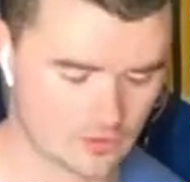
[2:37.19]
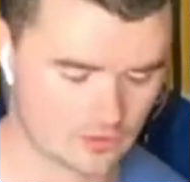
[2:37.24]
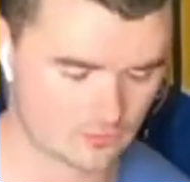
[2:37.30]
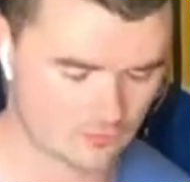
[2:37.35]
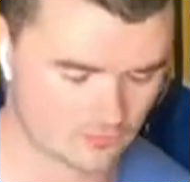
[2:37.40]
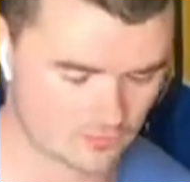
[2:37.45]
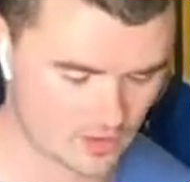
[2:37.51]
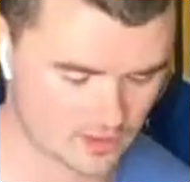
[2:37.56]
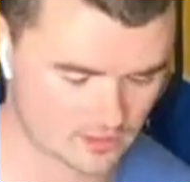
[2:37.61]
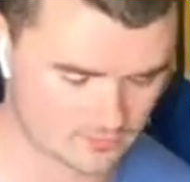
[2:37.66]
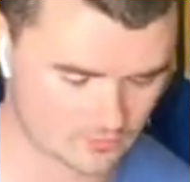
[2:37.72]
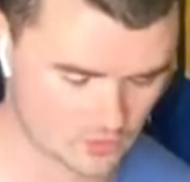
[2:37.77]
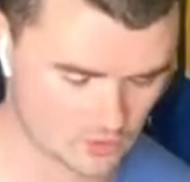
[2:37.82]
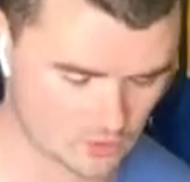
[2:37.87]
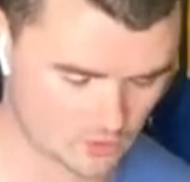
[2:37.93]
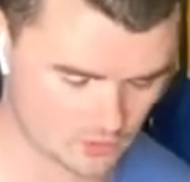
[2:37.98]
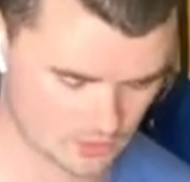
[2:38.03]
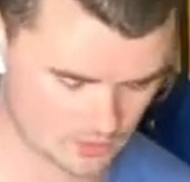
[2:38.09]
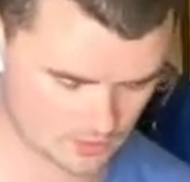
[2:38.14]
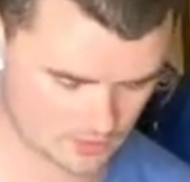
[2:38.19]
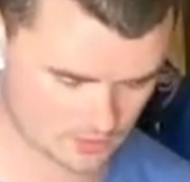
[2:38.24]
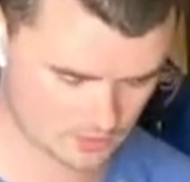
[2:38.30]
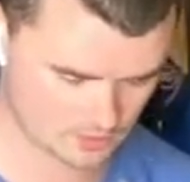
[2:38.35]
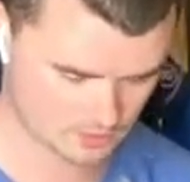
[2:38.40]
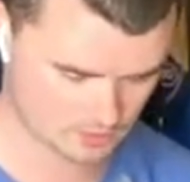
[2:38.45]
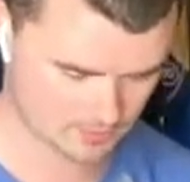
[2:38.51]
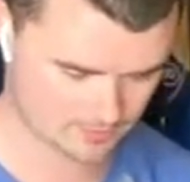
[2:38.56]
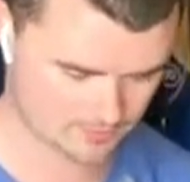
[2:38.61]
in front of you.
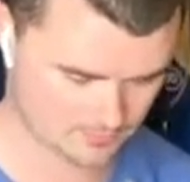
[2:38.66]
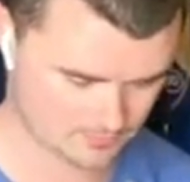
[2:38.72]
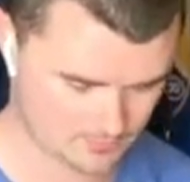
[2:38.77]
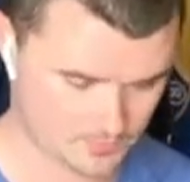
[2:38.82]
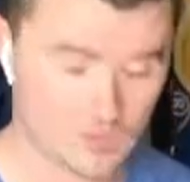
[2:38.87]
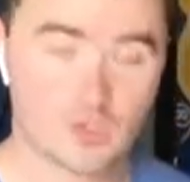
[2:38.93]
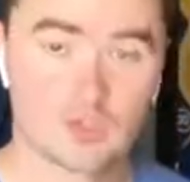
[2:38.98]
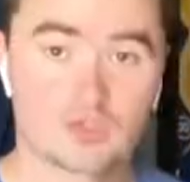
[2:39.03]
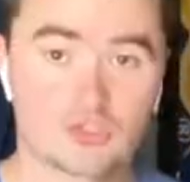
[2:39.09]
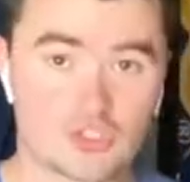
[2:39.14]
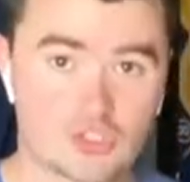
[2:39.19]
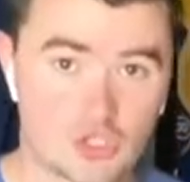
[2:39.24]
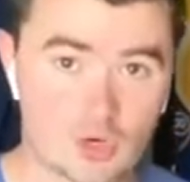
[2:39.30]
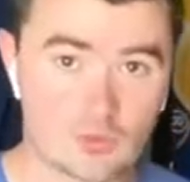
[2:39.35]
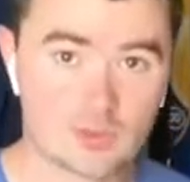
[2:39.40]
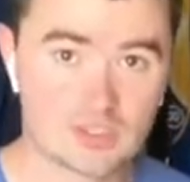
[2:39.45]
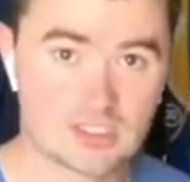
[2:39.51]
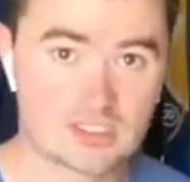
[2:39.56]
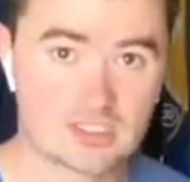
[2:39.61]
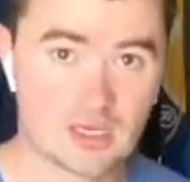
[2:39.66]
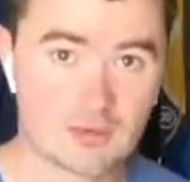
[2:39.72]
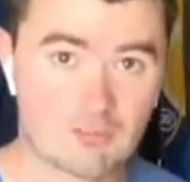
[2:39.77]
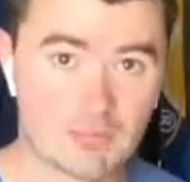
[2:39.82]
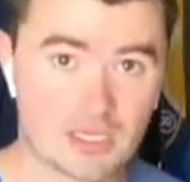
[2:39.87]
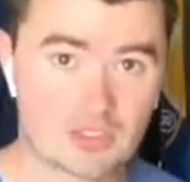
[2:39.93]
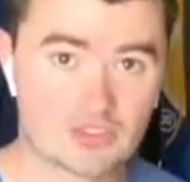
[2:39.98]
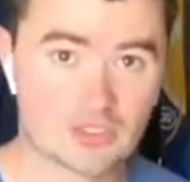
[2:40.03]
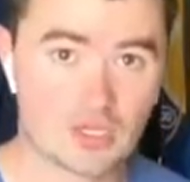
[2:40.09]
Start with the
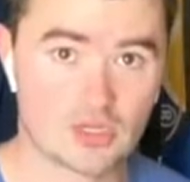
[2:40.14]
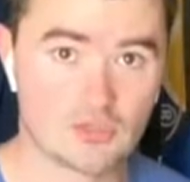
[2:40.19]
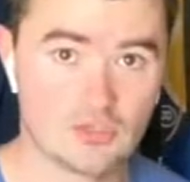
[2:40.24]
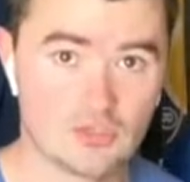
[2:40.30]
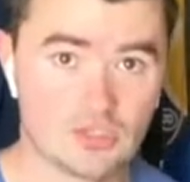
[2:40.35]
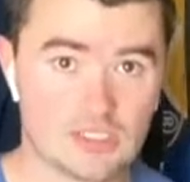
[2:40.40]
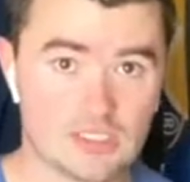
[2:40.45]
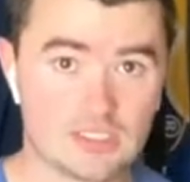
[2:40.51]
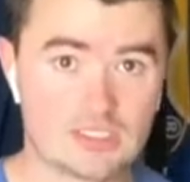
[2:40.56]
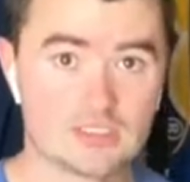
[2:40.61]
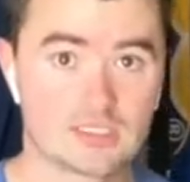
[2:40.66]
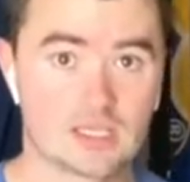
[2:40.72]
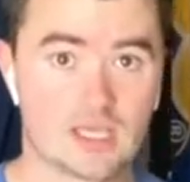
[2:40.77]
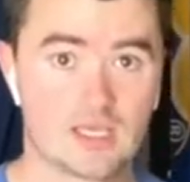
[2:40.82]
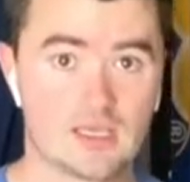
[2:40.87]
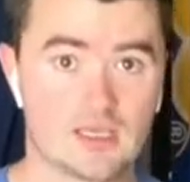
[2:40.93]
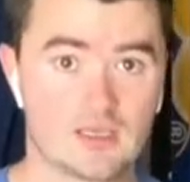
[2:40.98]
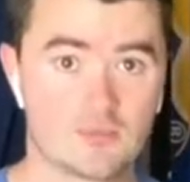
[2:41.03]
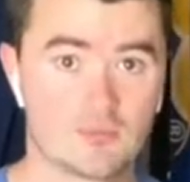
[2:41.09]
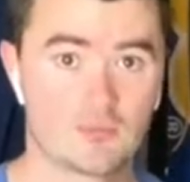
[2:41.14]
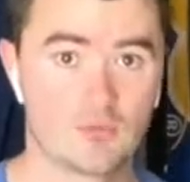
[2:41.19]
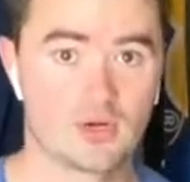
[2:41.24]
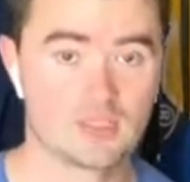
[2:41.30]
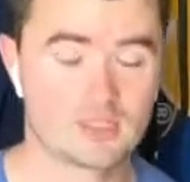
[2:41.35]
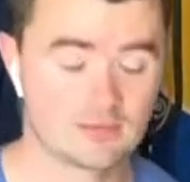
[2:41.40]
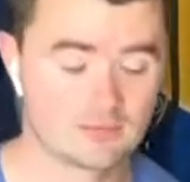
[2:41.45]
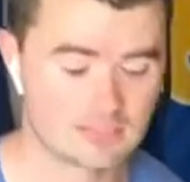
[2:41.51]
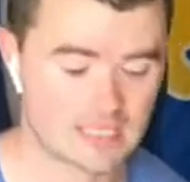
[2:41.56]
dumbbells on your knees,
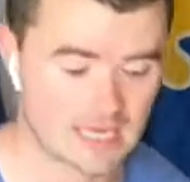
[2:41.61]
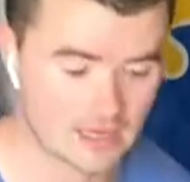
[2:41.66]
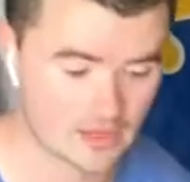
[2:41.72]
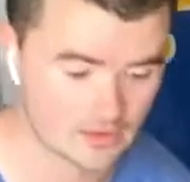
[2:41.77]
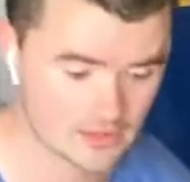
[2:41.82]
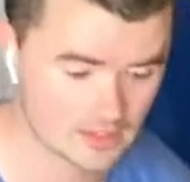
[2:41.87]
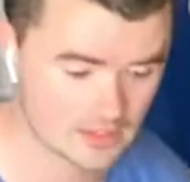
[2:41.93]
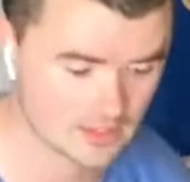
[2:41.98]
bring them down,